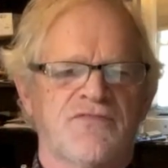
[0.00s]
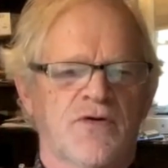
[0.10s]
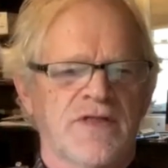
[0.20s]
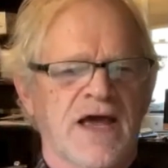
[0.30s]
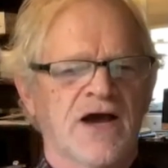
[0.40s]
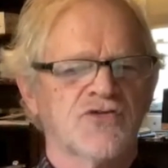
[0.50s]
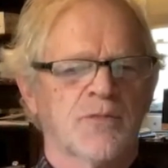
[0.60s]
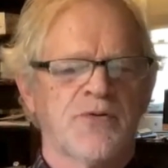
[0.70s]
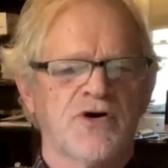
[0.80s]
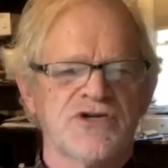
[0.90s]
for the
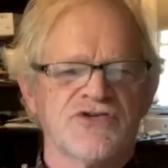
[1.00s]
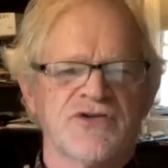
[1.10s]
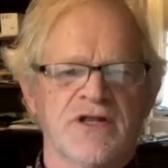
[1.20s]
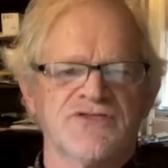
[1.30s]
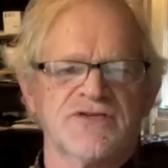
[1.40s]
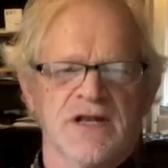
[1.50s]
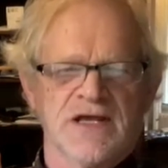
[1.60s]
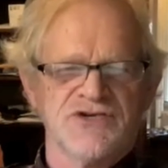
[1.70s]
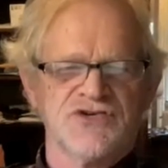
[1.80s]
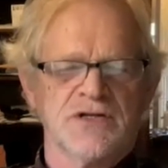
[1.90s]
actual purchase and
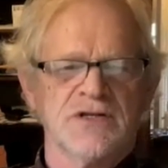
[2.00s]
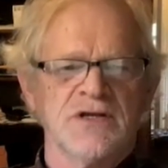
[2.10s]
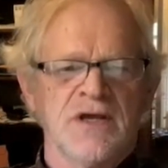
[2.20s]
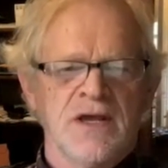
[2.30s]
installation,